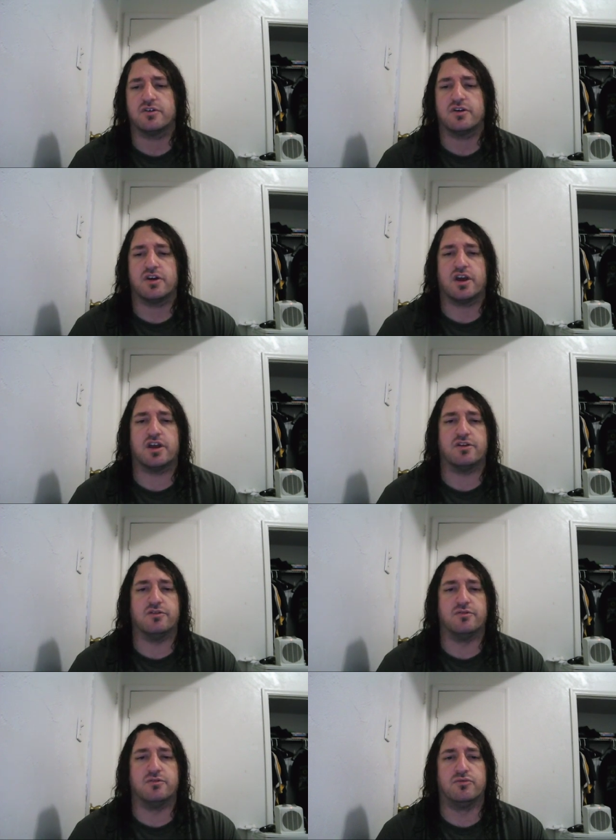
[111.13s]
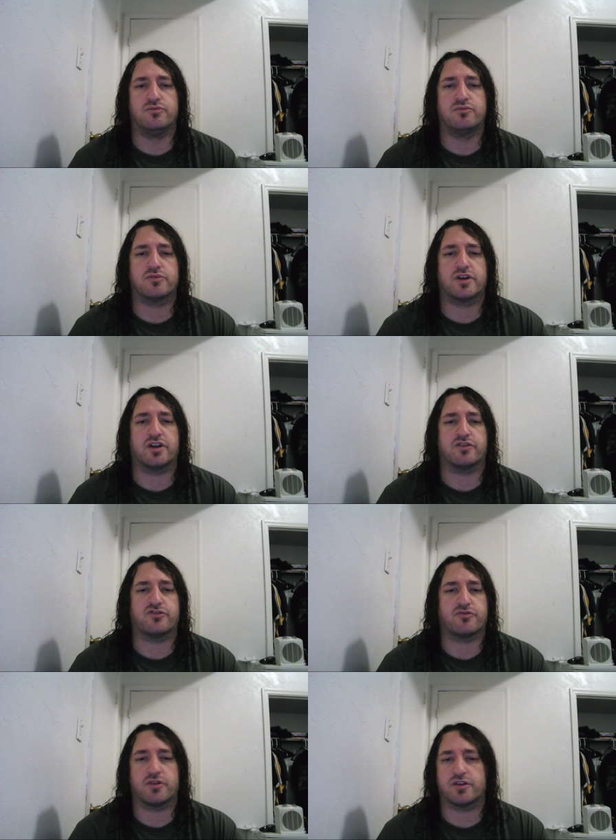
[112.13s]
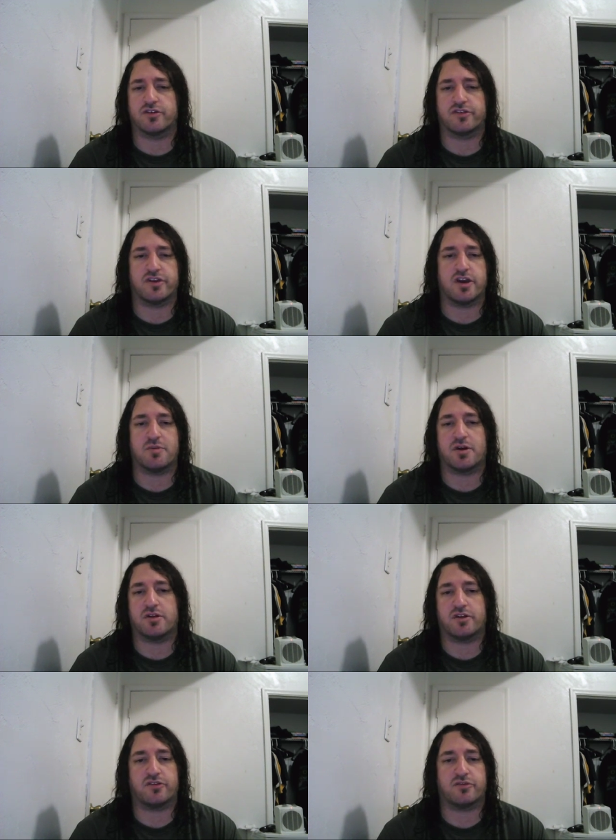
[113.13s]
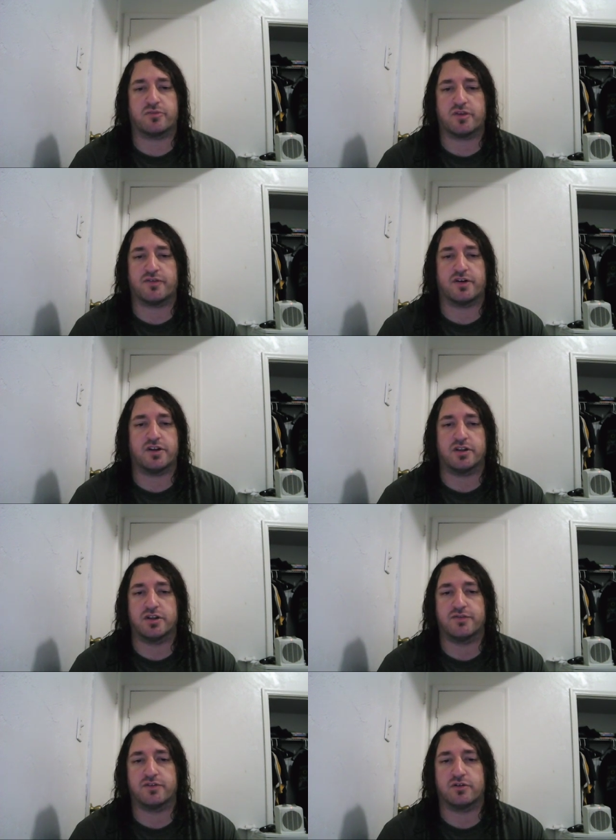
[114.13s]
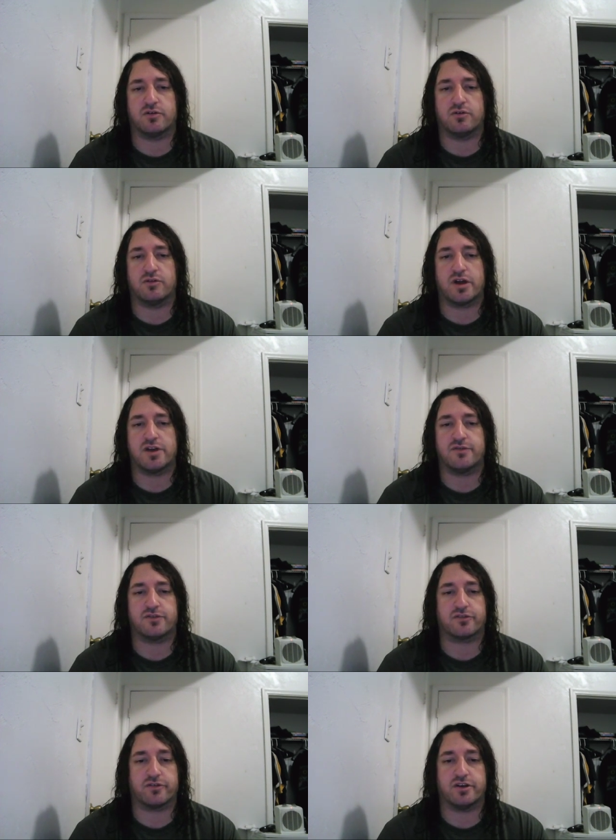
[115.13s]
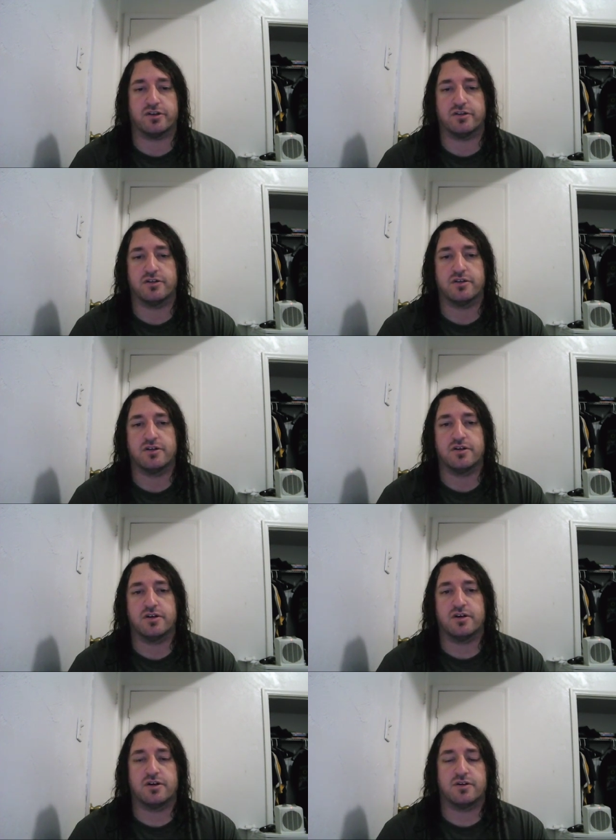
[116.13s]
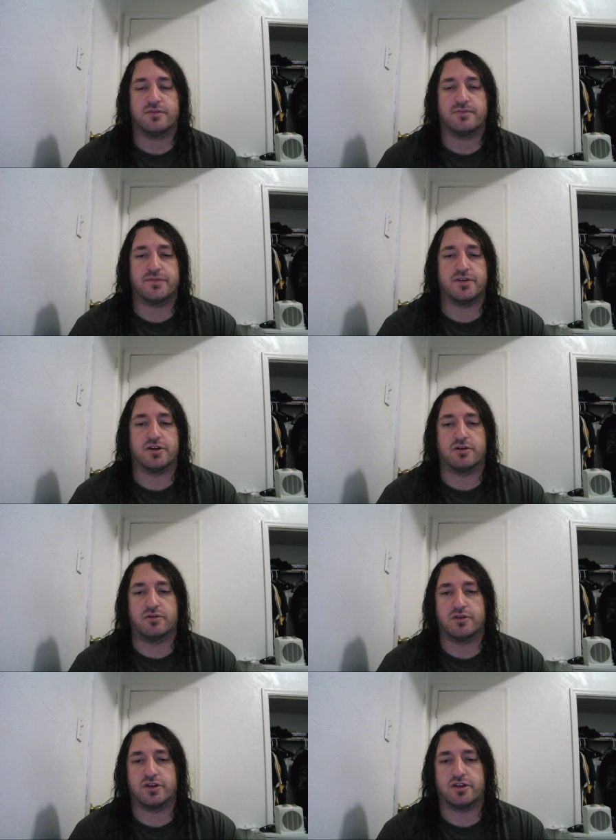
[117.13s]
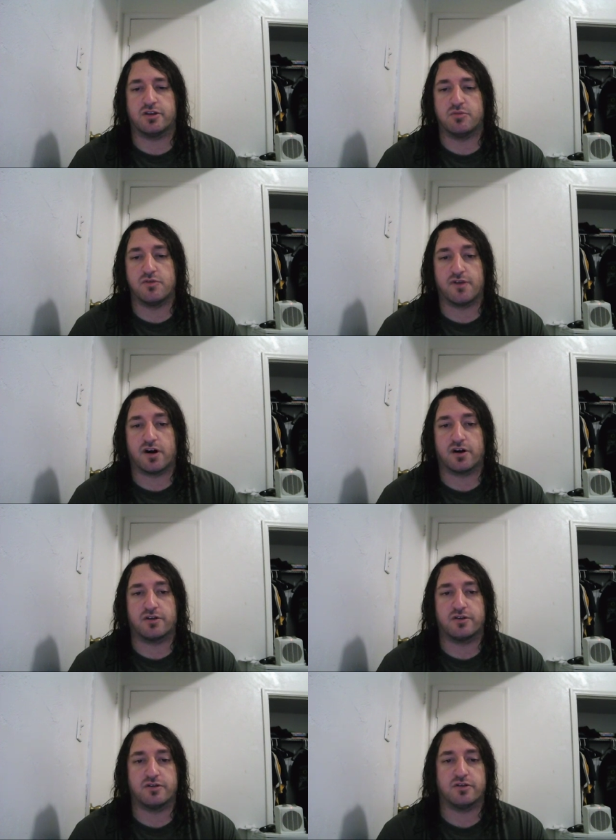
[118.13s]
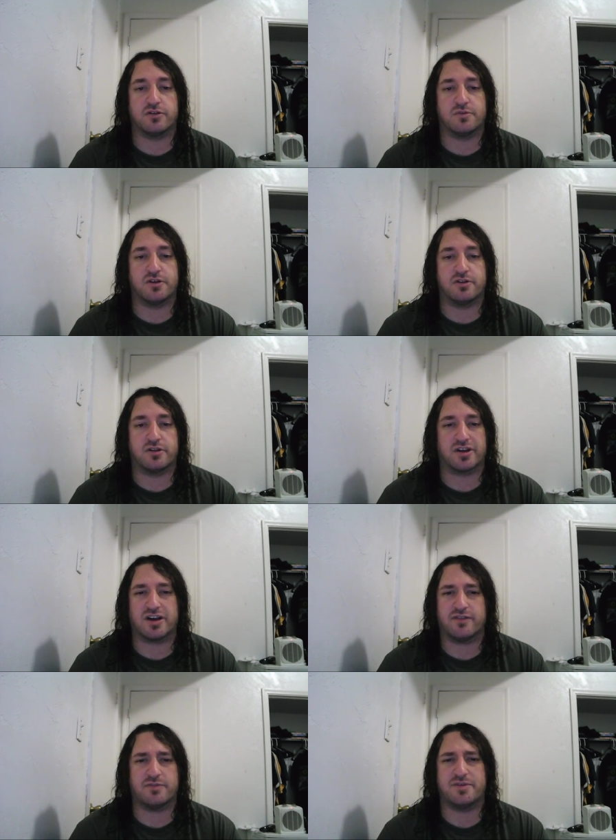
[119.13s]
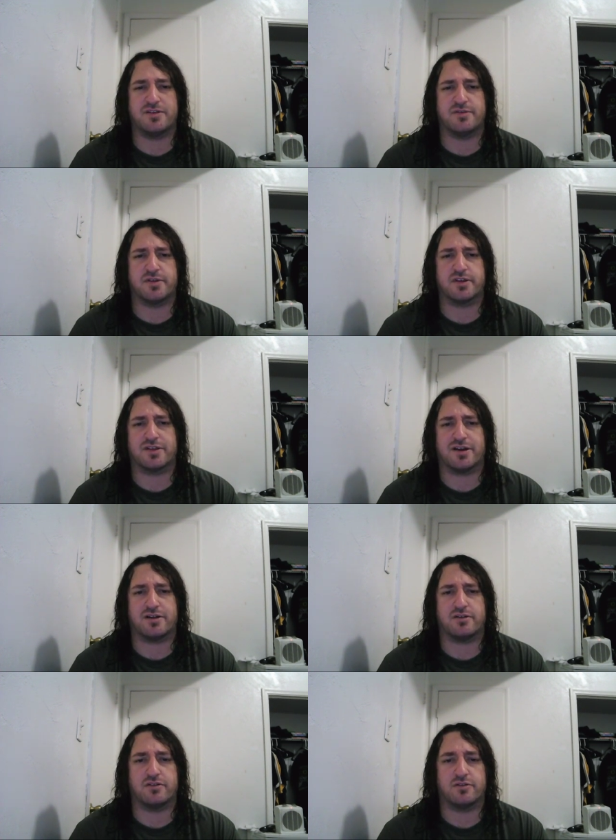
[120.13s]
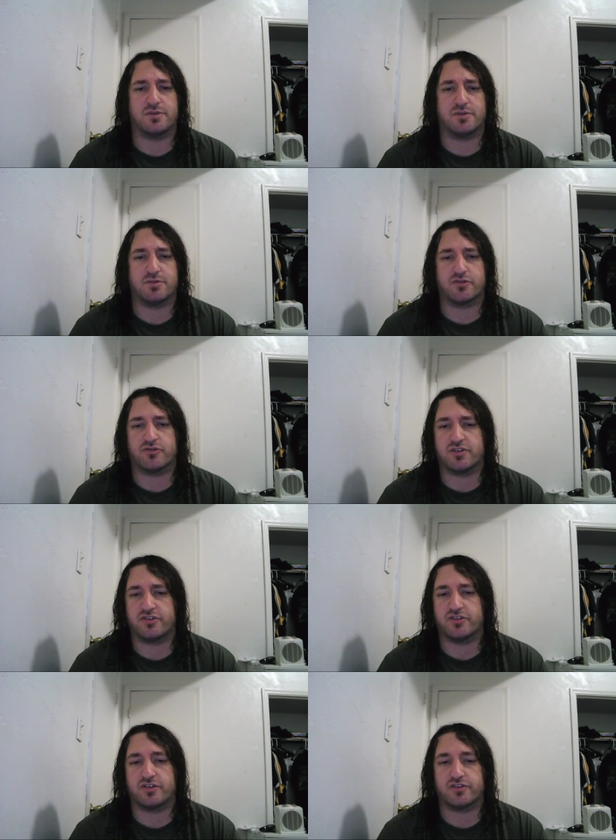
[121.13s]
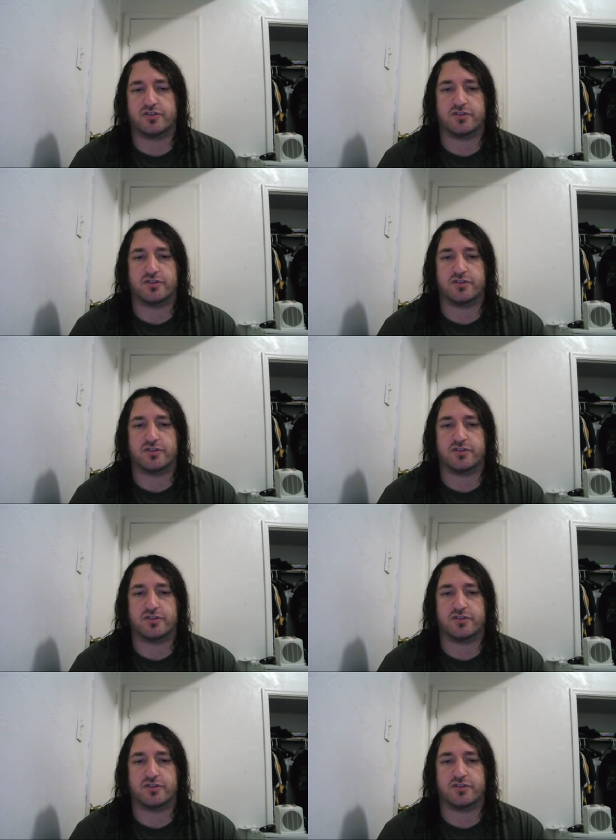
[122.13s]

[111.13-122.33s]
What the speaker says: and you kind of shrug and say, "Hey man, that's fine. They lived a whole life. It's great." And then you move on. You know what I mean? Like, God forbid you think that. You know what I mean? But tradition has just